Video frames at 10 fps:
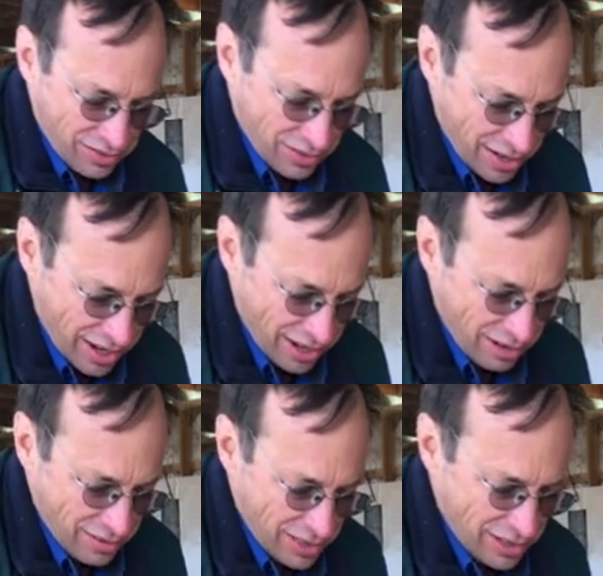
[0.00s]
if they're,
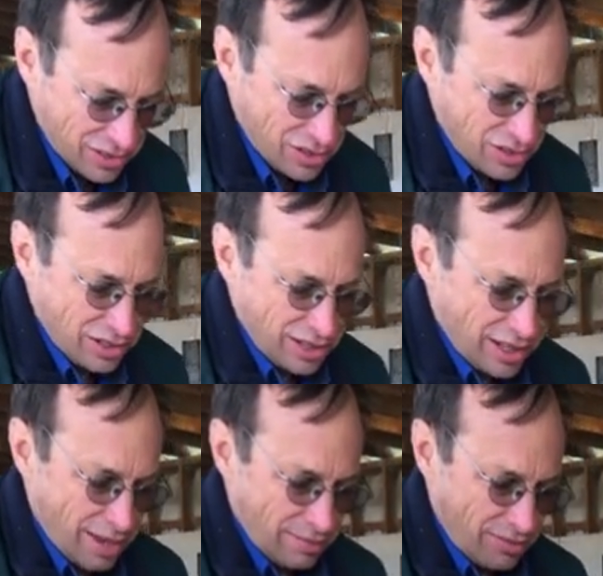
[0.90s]
everything's good in
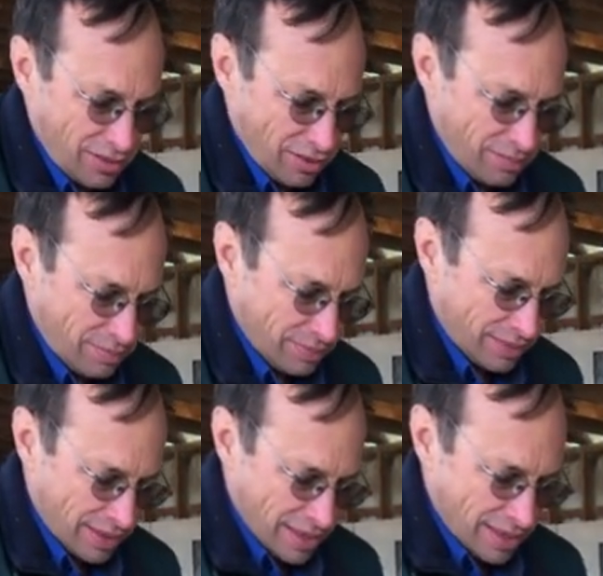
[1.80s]
Lambville.
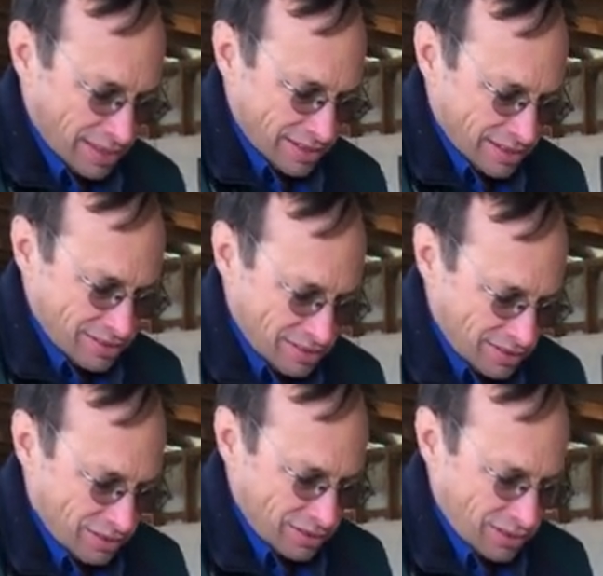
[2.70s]

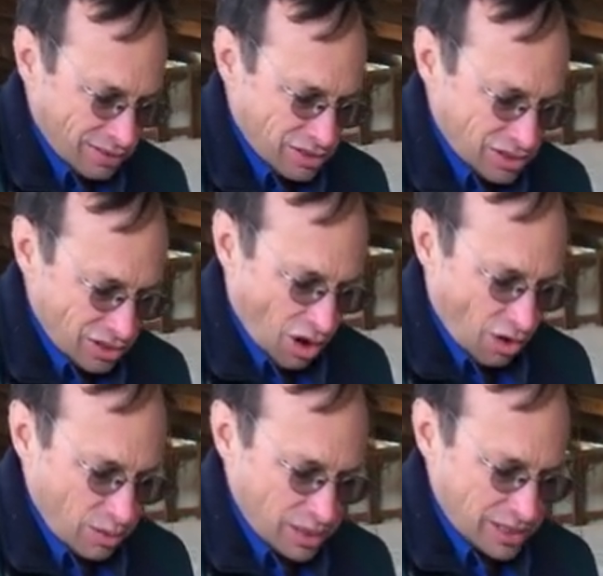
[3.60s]
So they'll just
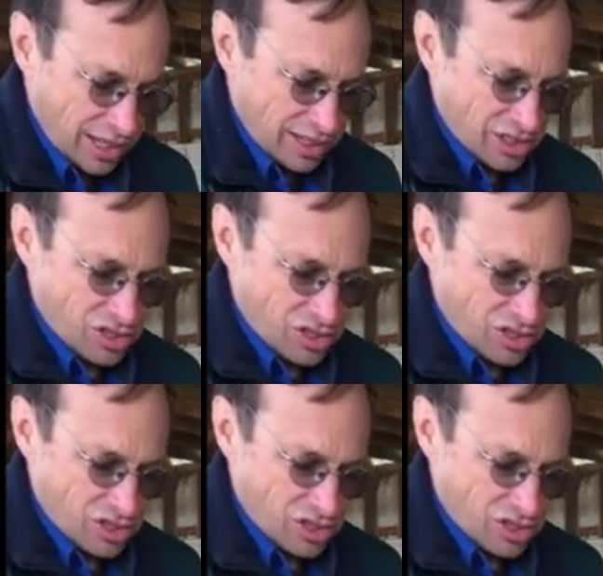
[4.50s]
always take a